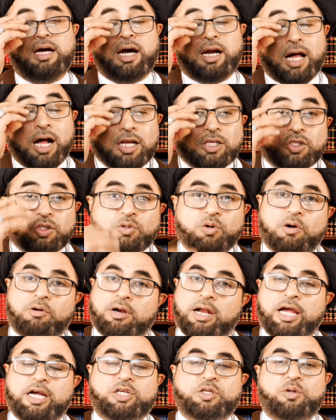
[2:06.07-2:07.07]
And also, I
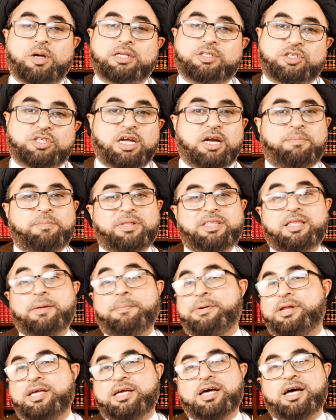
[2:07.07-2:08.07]
would like to extend my
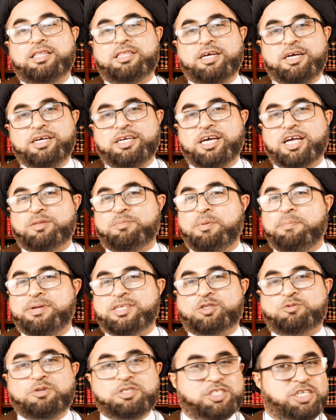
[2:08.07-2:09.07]
tabrika, tahiyat, my
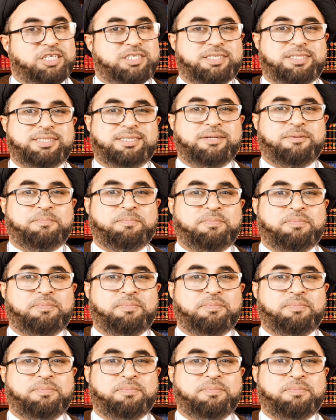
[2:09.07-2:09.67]
best wishes